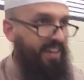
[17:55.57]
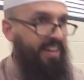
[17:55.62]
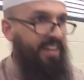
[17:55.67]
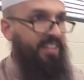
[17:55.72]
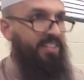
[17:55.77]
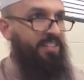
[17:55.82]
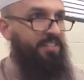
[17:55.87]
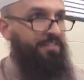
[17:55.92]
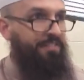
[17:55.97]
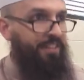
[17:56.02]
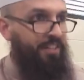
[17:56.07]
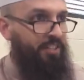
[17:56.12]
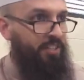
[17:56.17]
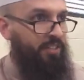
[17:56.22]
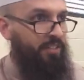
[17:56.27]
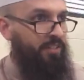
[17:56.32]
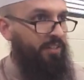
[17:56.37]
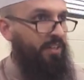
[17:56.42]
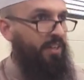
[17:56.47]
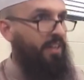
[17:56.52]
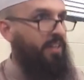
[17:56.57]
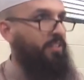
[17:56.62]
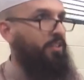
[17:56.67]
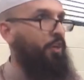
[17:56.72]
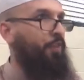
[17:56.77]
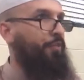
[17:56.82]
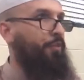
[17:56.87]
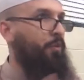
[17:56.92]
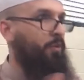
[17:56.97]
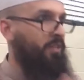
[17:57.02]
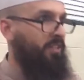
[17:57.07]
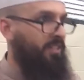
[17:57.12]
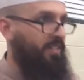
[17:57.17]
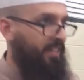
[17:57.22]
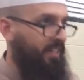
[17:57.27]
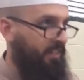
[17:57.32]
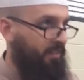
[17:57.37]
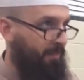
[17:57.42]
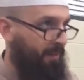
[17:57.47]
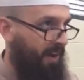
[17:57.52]
it is sufficient. So if you
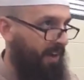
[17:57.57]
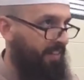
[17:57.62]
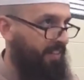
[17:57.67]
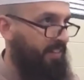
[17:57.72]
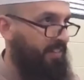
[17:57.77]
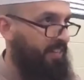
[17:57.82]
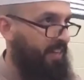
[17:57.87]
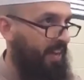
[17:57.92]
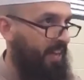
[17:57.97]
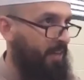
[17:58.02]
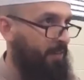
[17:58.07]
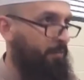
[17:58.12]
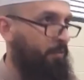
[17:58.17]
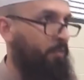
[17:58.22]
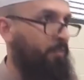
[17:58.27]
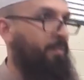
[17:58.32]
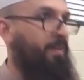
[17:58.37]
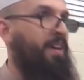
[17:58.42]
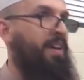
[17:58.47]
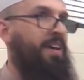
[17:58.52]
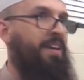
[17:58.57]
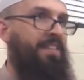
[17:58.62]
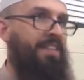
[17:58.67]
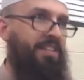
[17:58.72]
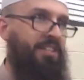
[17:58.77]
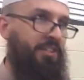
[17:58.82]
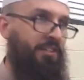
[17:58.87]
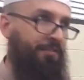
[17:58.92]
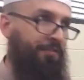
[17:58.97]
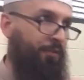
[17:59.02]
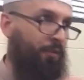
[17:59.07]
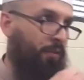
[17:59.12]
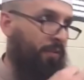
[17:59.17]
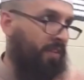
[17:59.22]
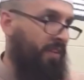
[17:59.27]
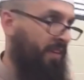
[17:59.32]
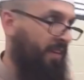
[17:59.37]
intend by the tayammum, this is for